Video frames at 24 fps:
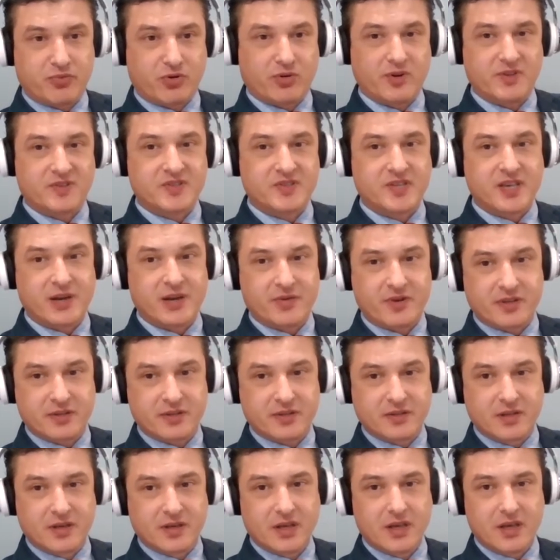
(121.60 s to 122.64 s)
the
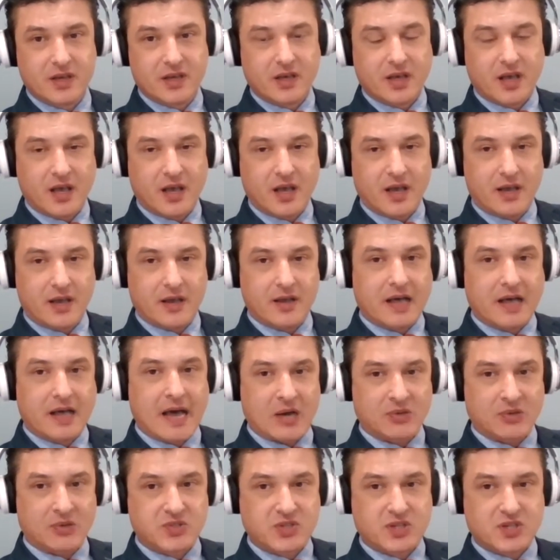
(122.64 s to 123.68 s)
proletarian
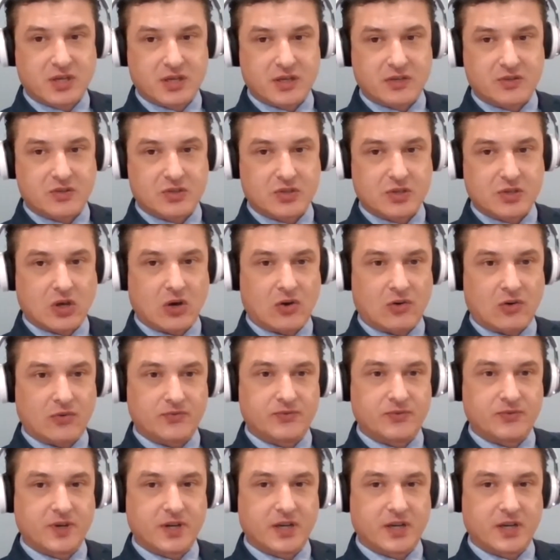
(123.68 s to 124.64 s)
outskirts of